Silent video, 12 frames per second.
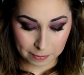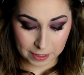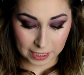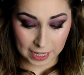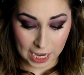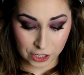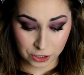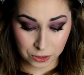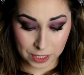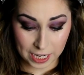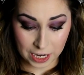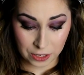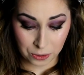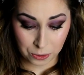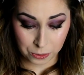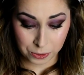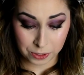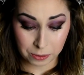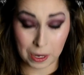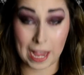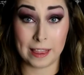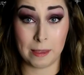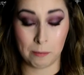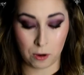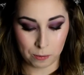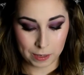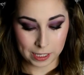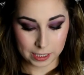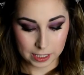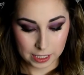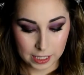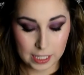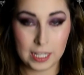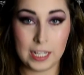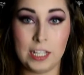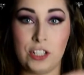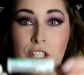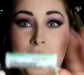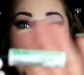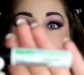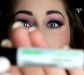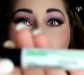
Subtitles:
The lash glue that I use at the moment is just this